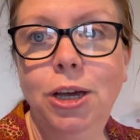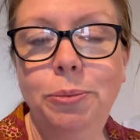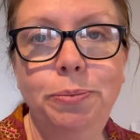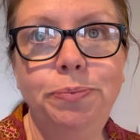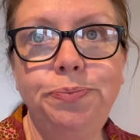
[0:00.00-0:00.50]

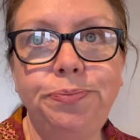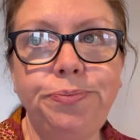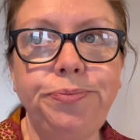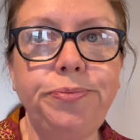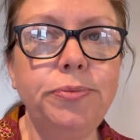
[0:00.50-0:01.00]
not.
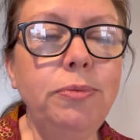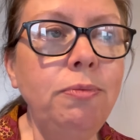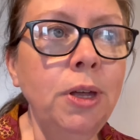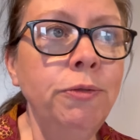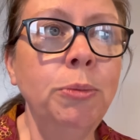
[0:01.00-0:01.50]

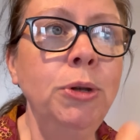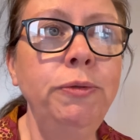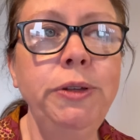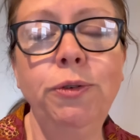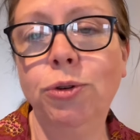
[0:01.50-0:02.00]
from the
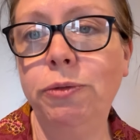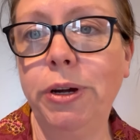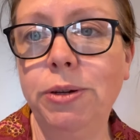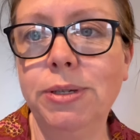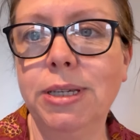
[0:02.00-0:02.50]
lovely Fauna
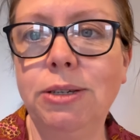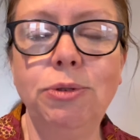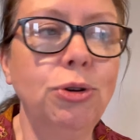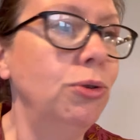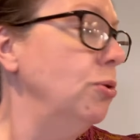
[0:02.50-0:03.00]
Rose. I did
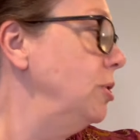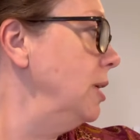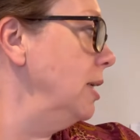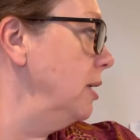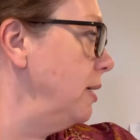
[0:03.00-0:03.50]
record,
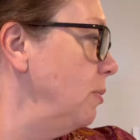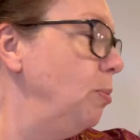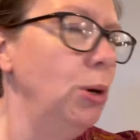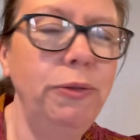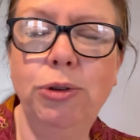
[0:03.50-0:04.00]
and I
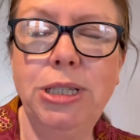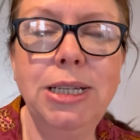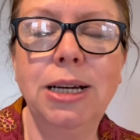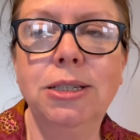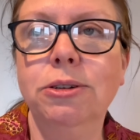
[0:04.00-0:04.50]
will have already
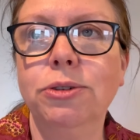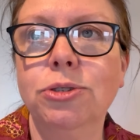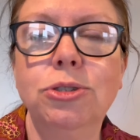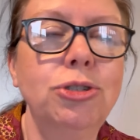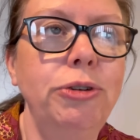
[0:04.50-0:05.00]
tagged her
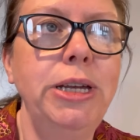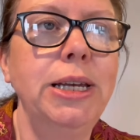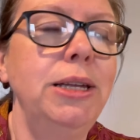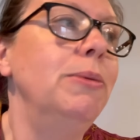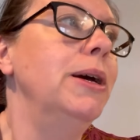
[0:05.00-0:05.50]
on screen
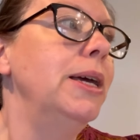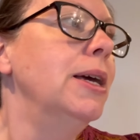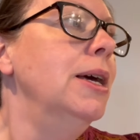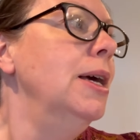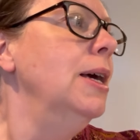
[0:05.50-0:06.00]
anyway.
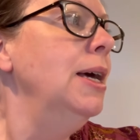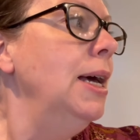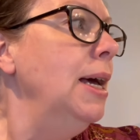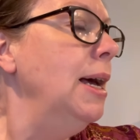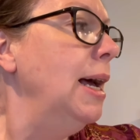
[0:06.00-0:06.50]

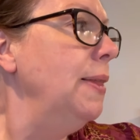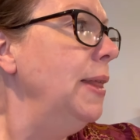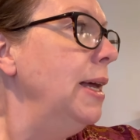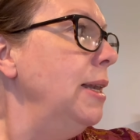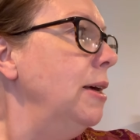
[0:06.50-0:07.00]
And
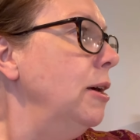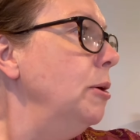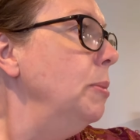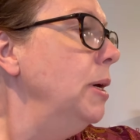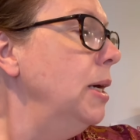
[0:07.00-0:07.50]
then